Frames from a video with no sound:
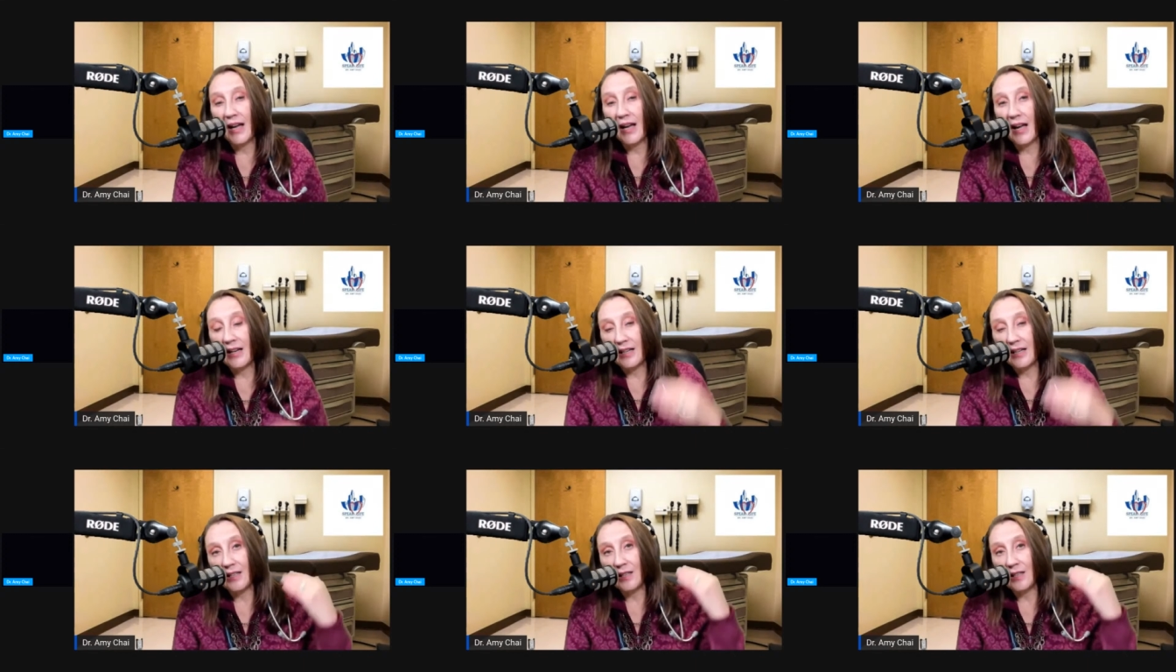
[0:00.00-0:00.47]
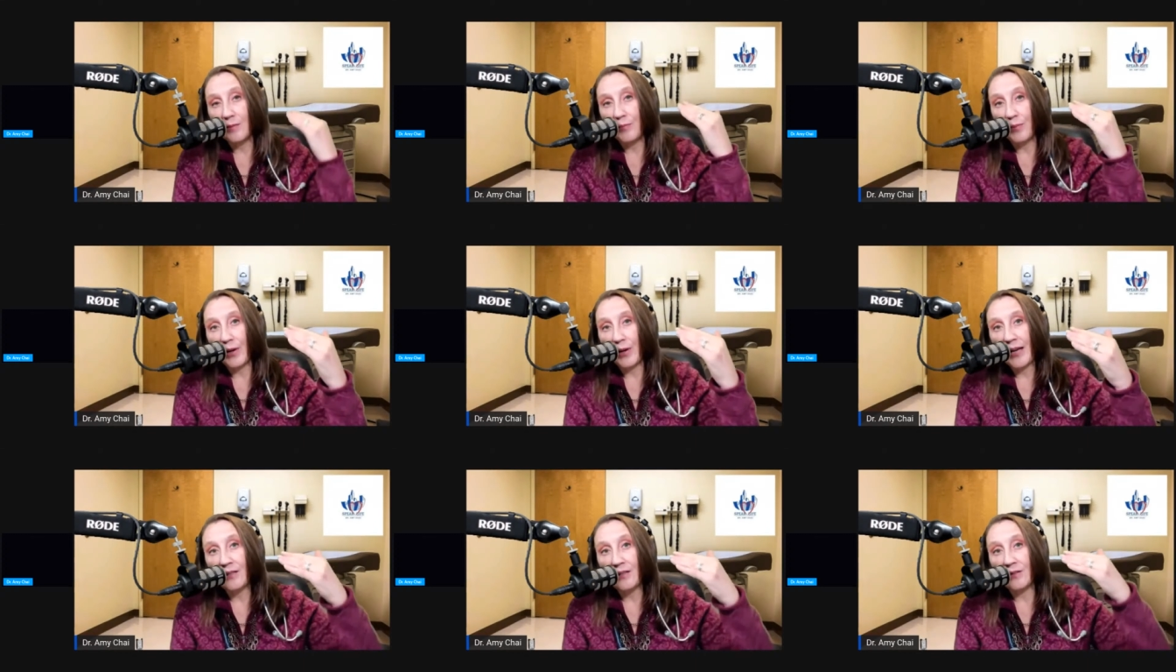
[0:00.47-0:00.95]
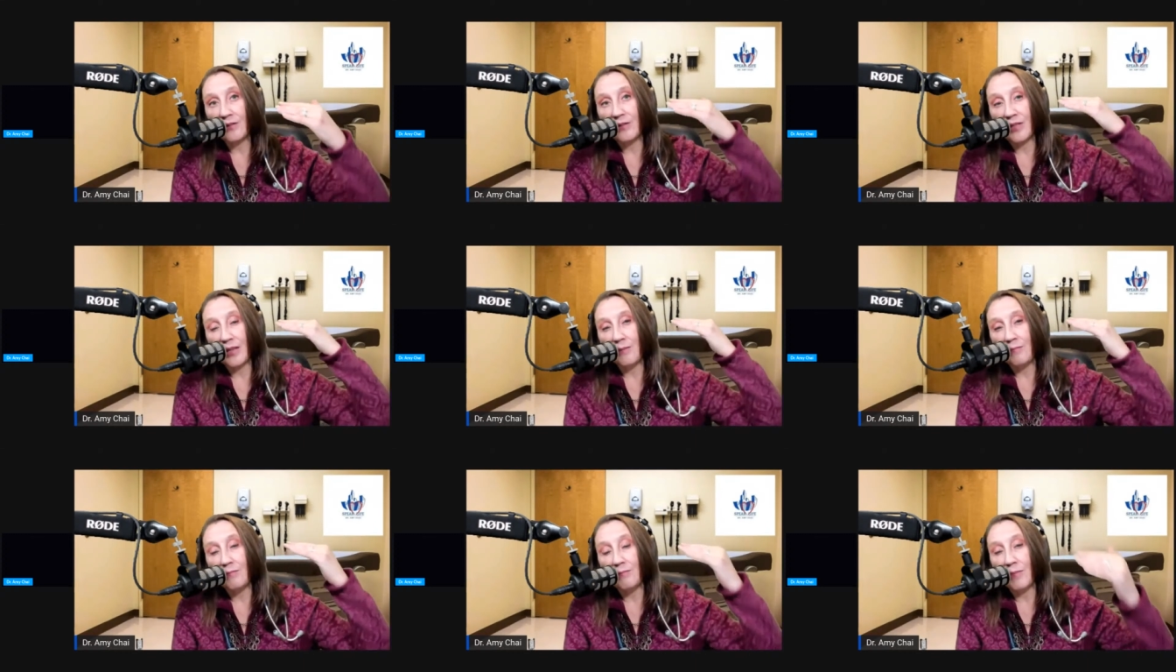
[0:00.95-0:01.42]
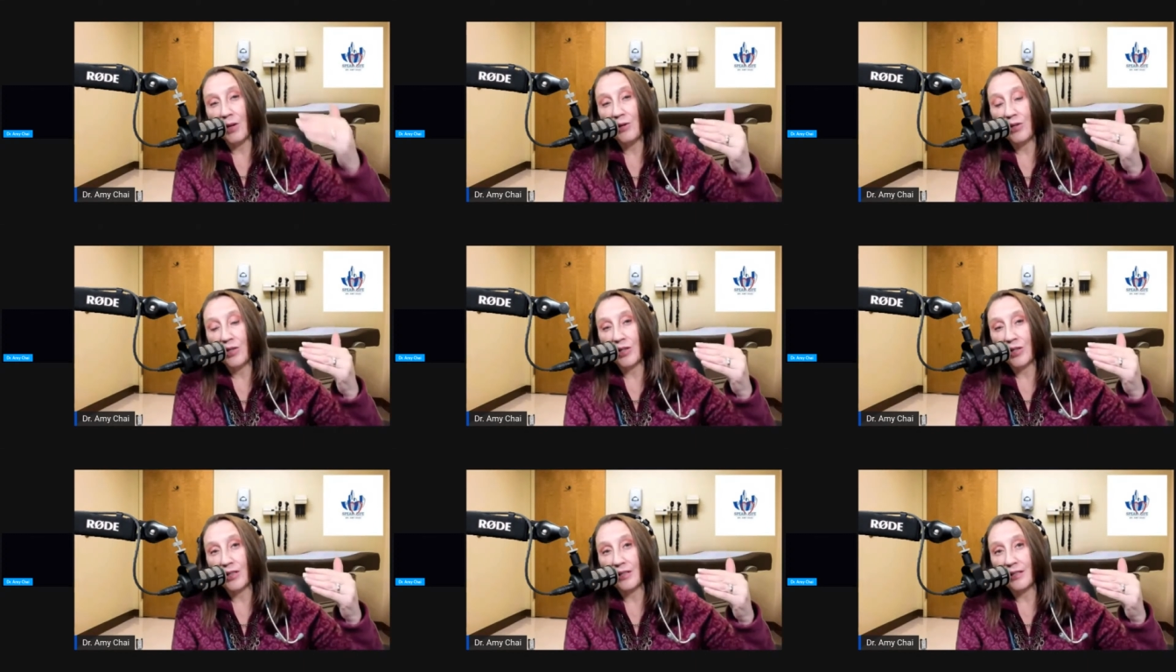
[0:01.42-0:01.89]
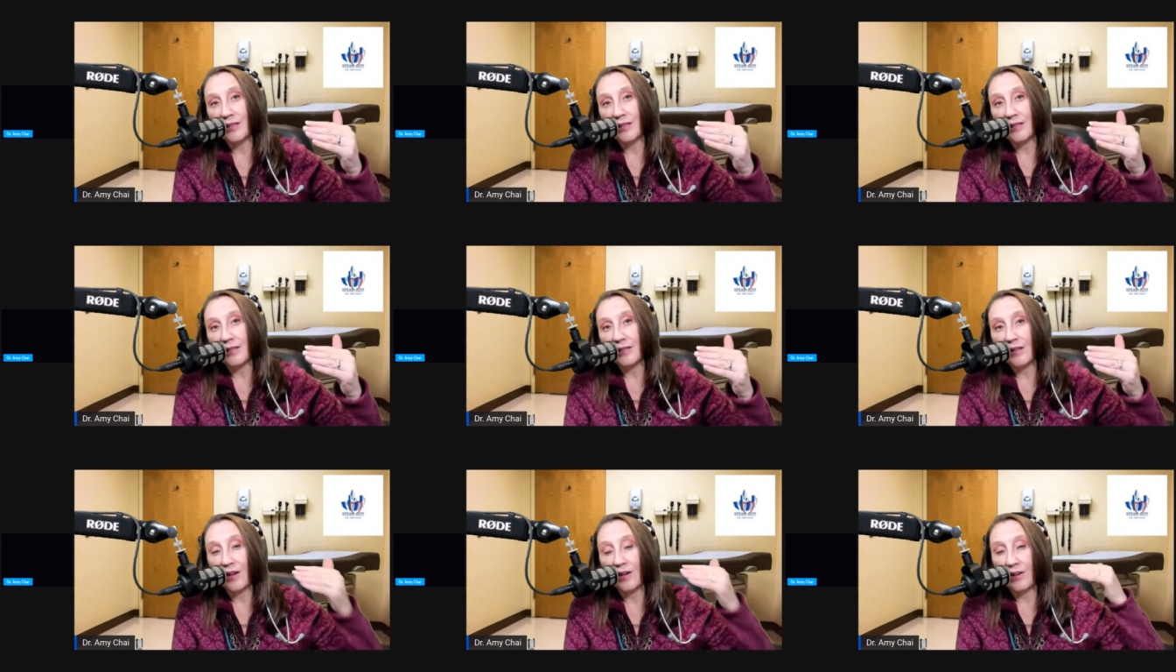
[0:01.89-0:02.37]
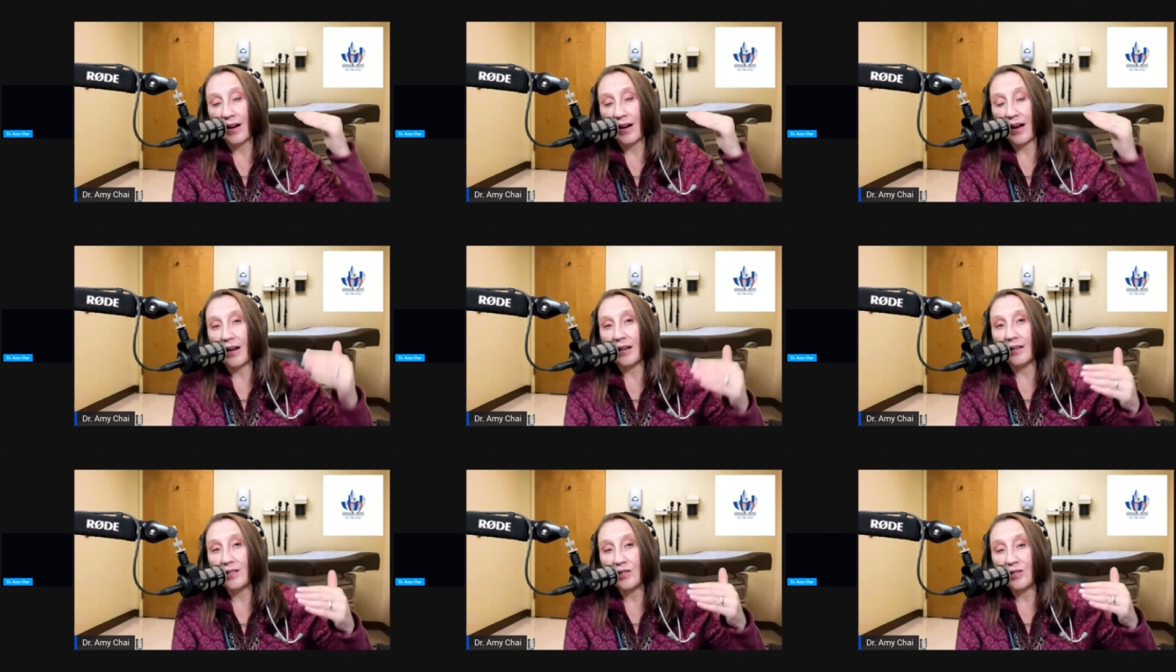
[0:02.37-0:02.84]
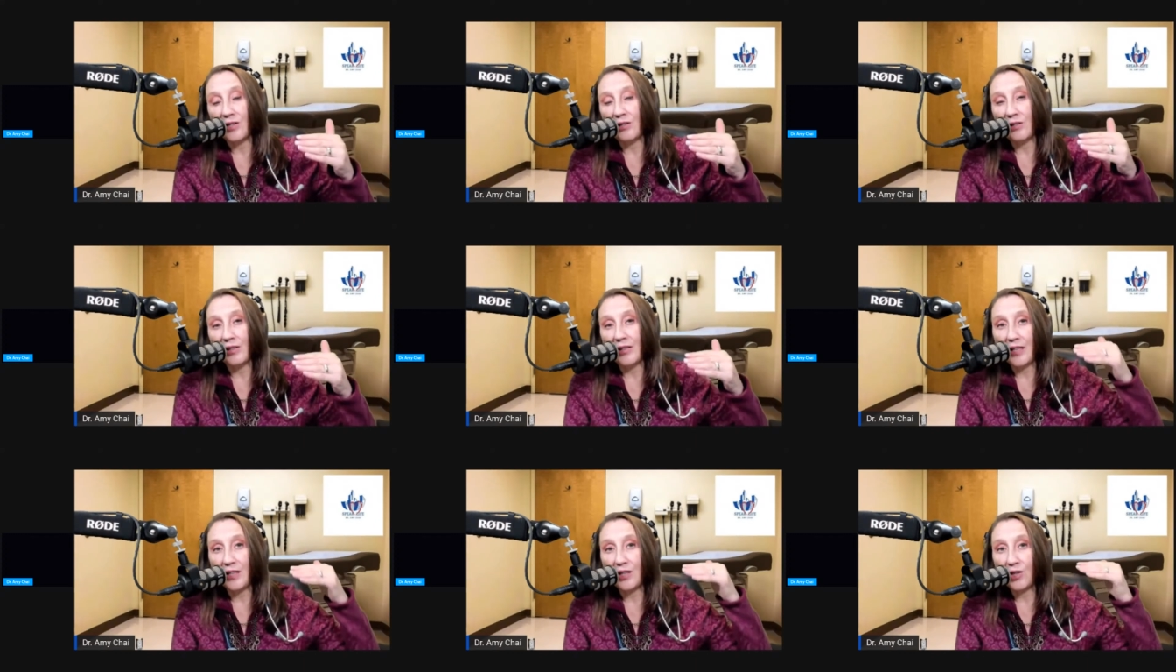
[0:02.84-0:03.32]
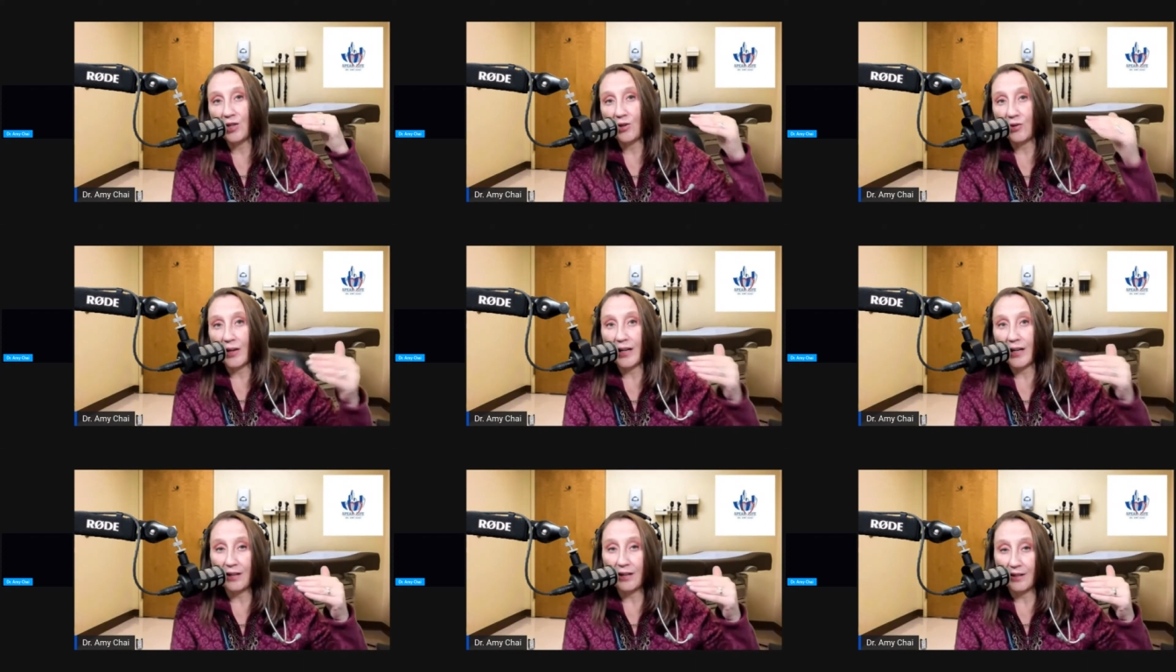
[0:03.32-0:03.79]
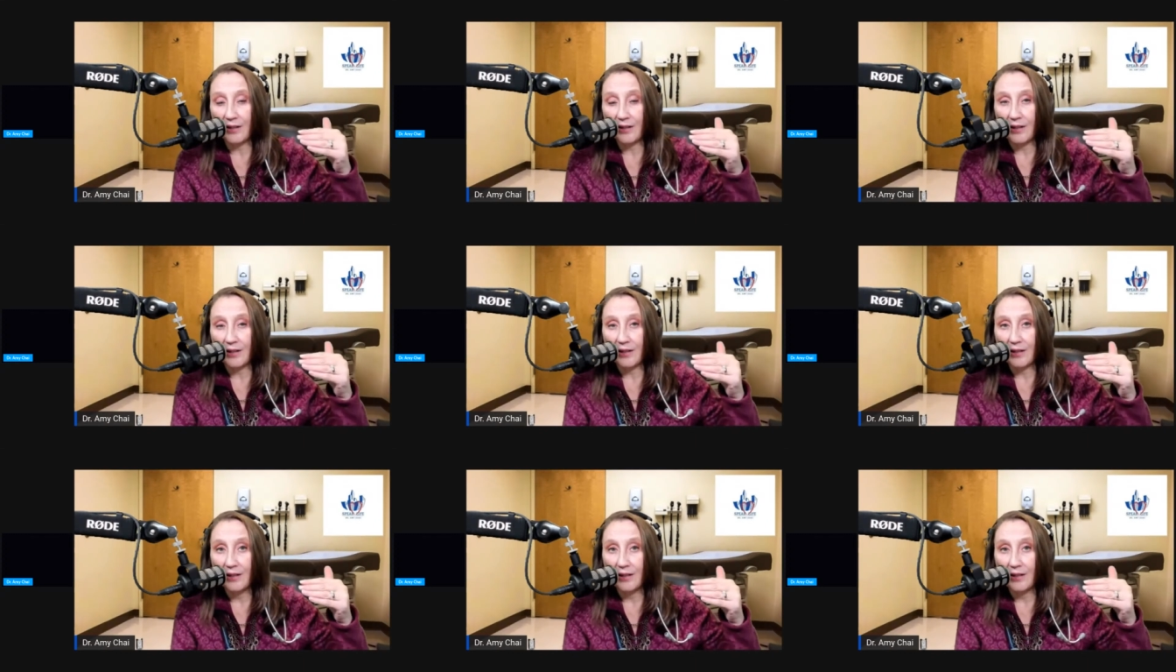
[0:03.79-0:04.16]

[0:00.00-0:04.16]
And in the brain, those emotions are actually triggered